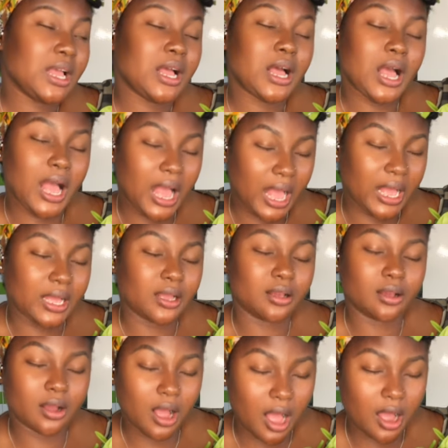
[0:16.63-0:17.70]
Ah
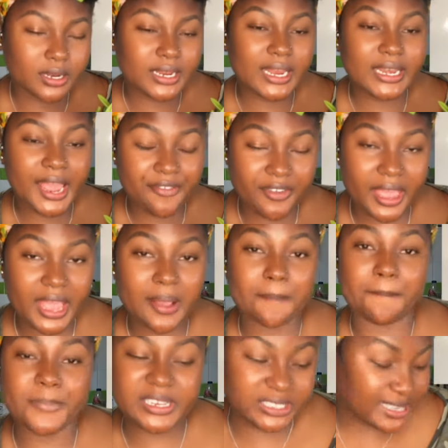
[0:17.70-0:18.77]
god, living
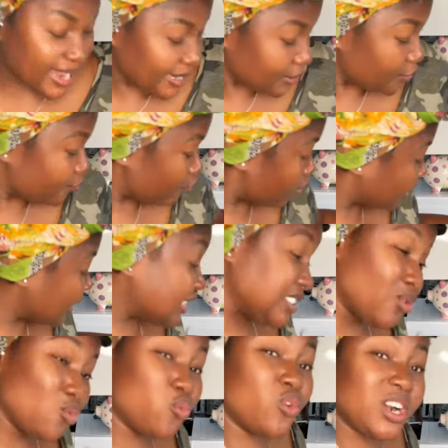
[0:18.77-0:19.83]
beside the road is the
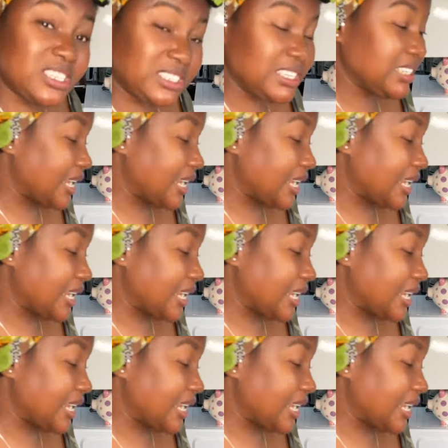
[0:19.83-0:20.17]
worst thing